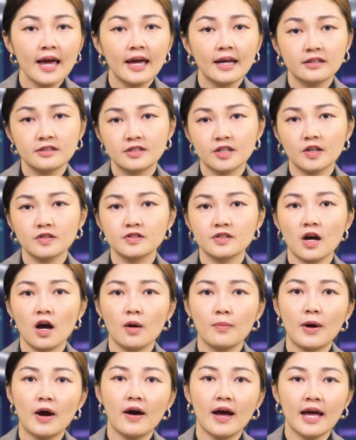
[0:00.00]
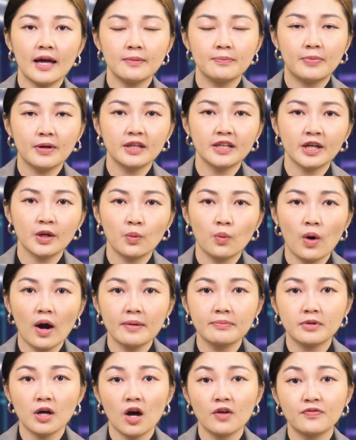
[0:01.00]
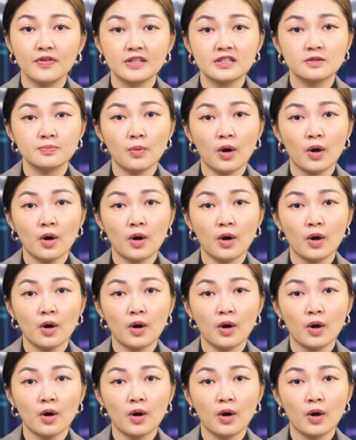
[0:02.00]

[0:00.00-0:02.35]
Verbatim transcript: Intel saw about 8 billion wiped off its